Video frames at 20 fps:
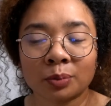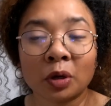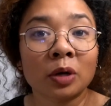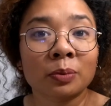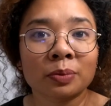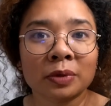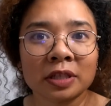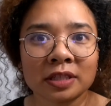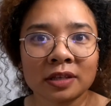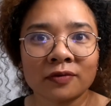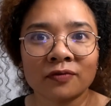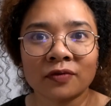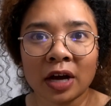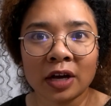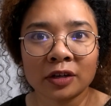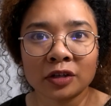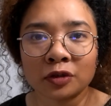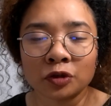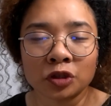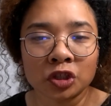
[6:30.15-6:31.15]
purpose and
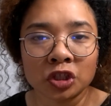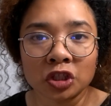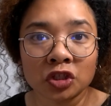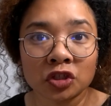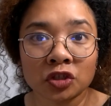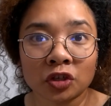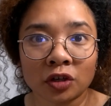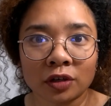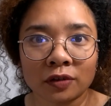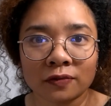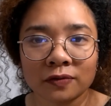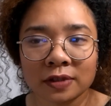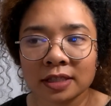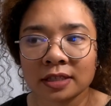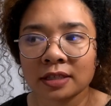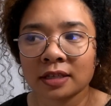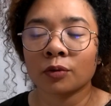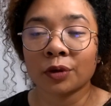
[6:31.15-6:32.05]
value she serves.